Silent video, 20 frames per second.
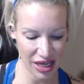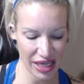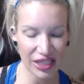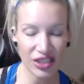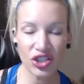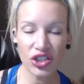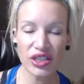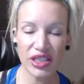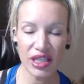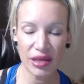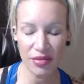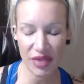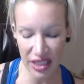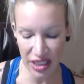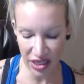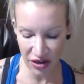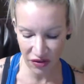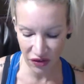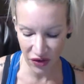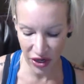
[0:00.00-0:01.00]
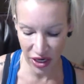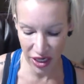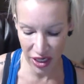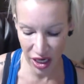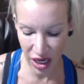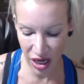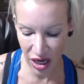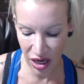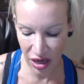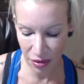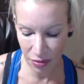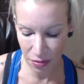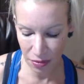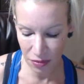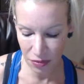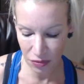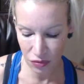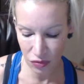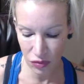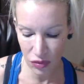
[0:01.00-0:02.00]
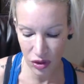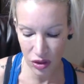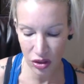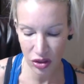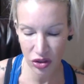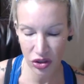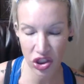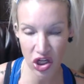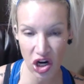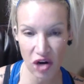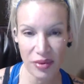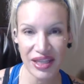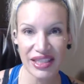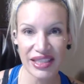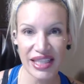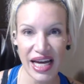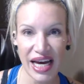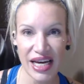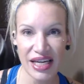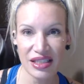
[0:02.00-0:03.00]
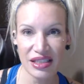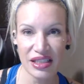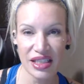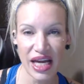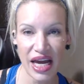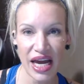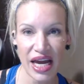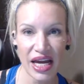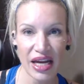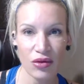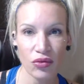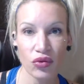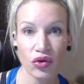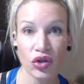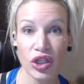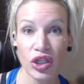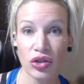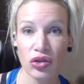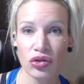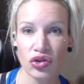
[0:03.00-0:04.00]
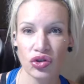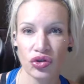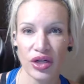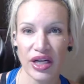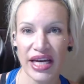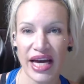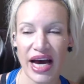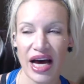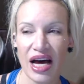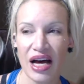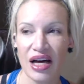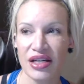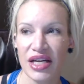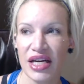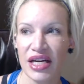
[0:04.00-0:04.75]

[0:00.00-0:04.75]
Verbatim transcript: It's just something different. Um, Starbucks has a really cool drink out.